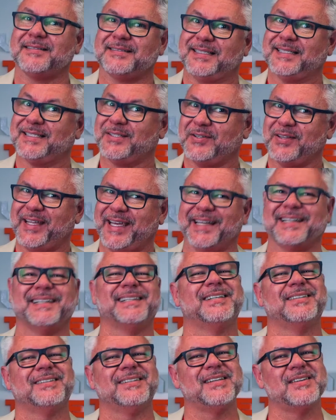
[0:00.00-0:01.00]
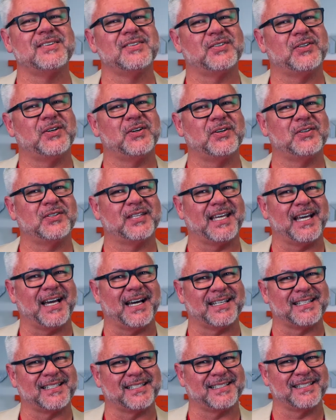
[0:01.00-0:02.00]
it's on there, who the
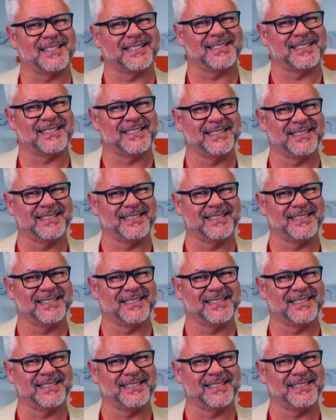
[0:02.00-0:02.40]
artist is.